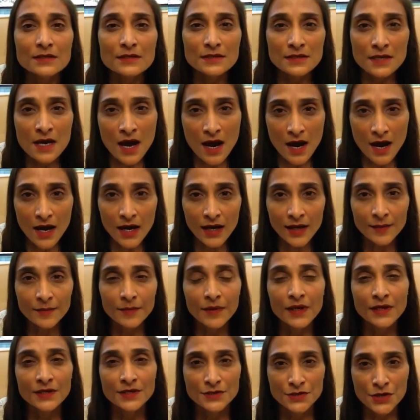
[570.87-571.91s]
time
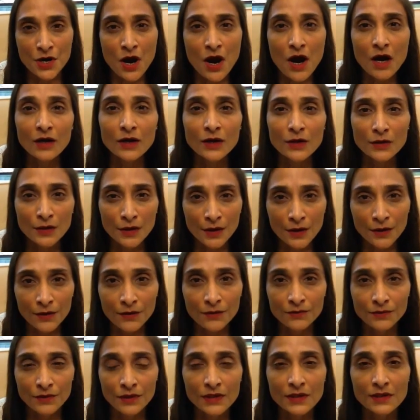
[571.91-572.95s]
and talk
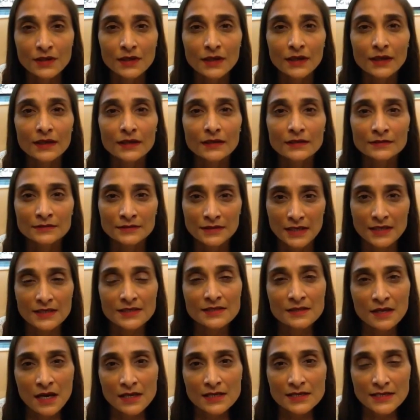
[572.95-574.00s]
alone
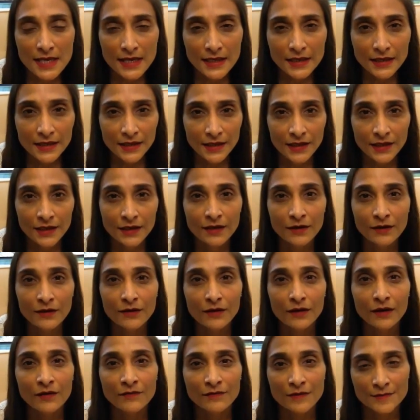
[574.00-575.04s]
does not take care
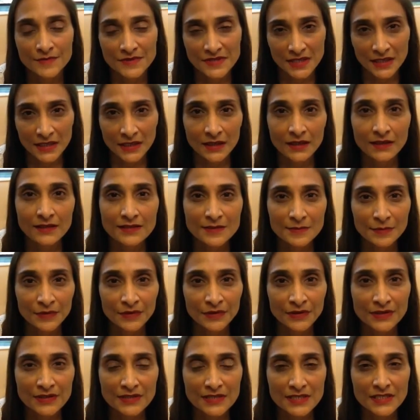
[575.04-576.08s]
of upsetting
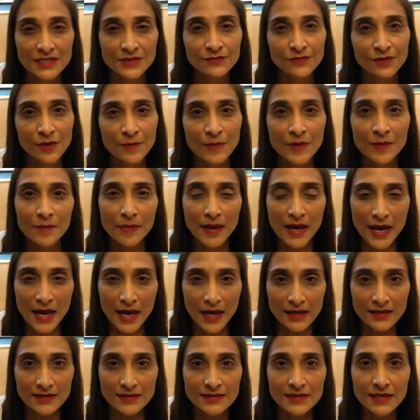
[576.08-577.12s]
experiences from the
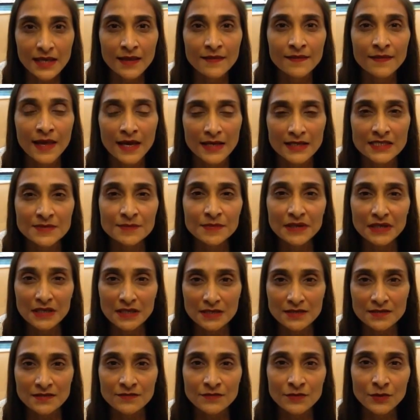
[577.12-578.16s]
past. And that's
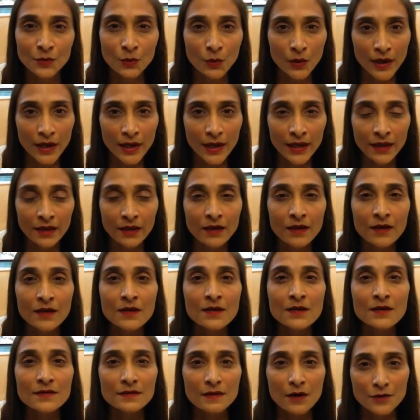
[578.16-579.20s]
because of the way
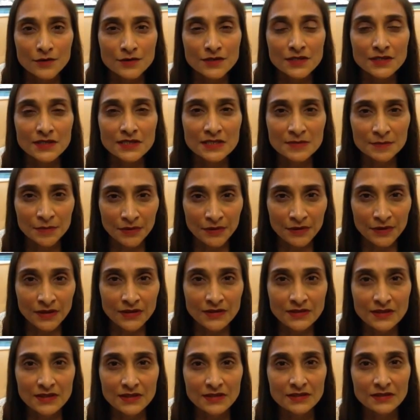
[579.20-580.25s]
those
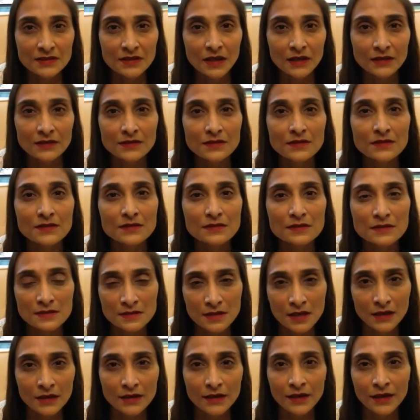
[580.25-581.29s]
experiences got
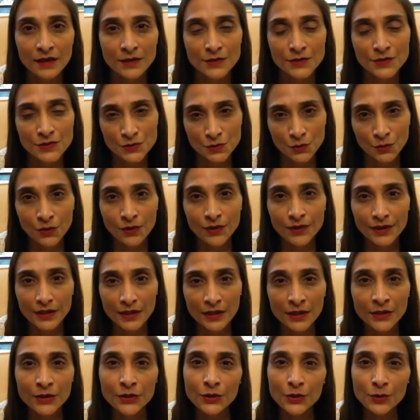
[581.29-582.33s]
stuck and stored
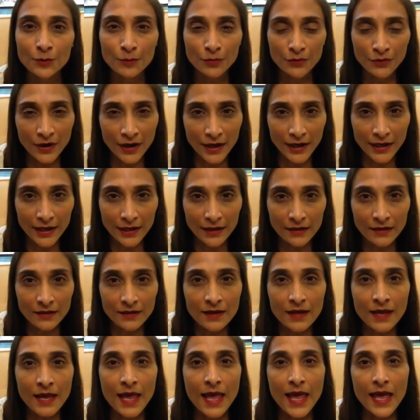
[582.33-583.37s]
in your brain.
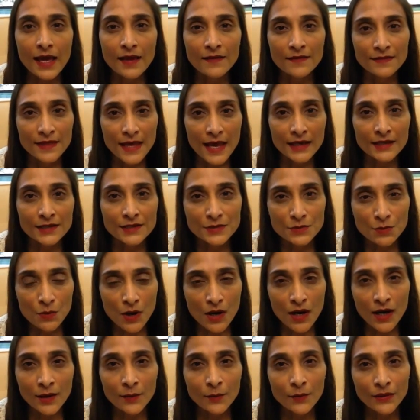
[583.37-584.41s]
And that is
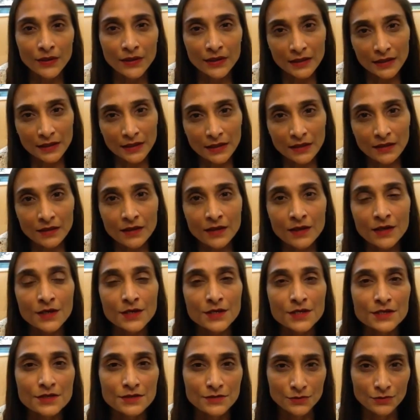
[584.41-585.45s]
why we need
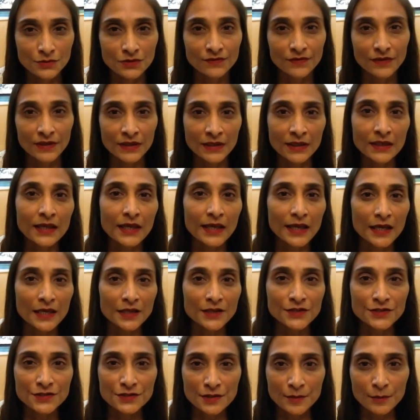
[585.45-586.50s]
to sort of
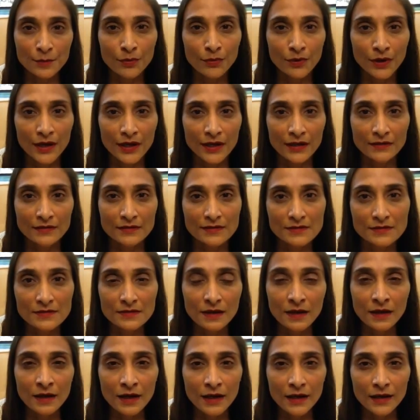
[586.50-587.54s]
engage the brain's
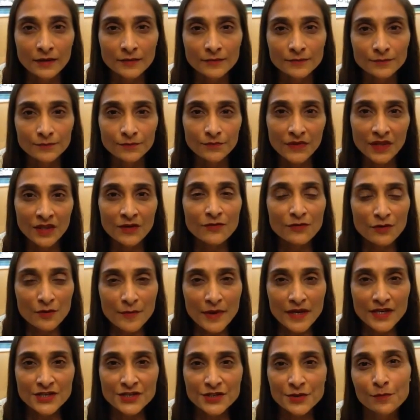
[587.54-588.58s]

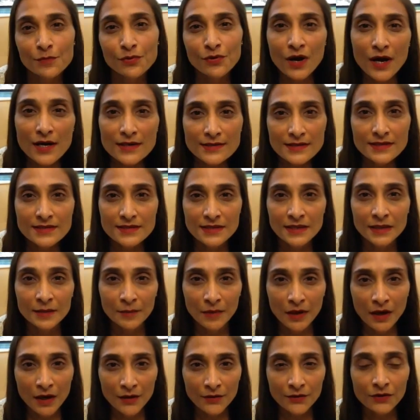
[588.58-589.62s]
information processing
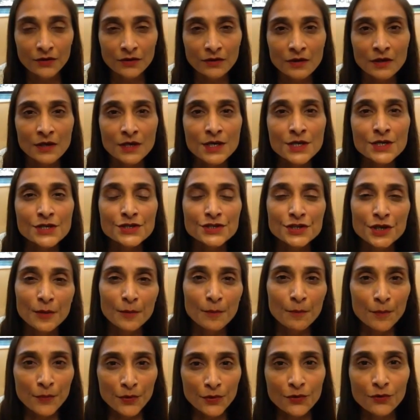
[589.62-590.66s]
model to
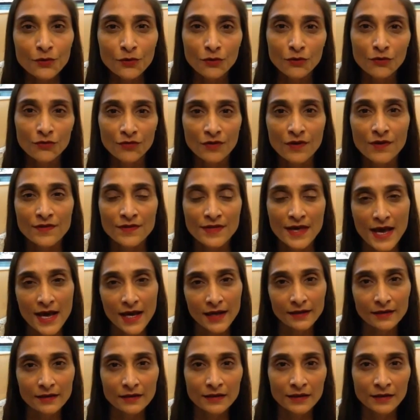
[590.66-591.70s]
move
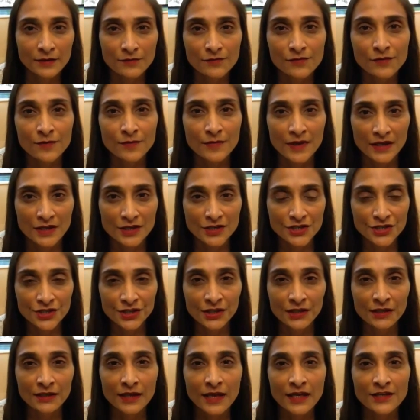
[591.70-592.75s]
that
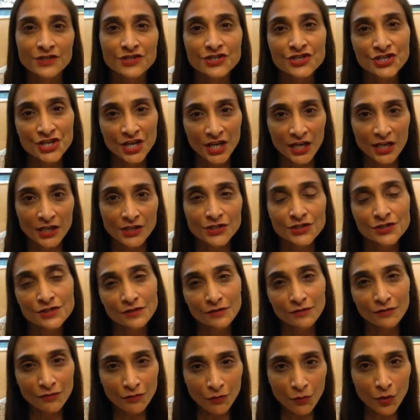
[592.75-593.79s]
information and change the
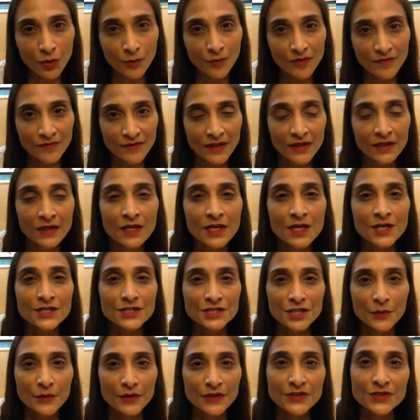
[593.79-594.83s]
form of it
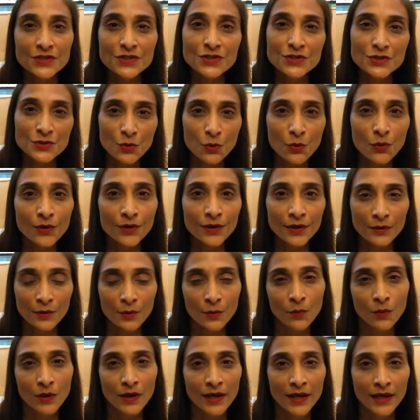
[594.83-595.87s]
so it's stored in a
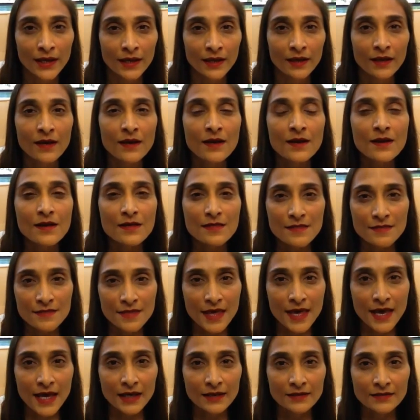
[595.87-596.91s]
way
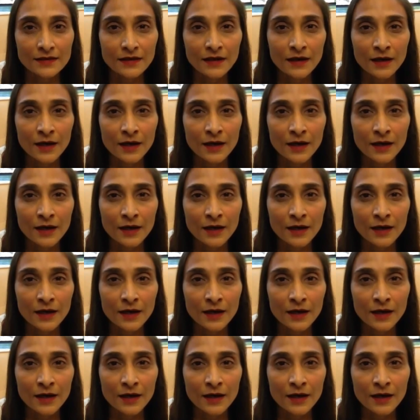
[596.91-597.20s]
that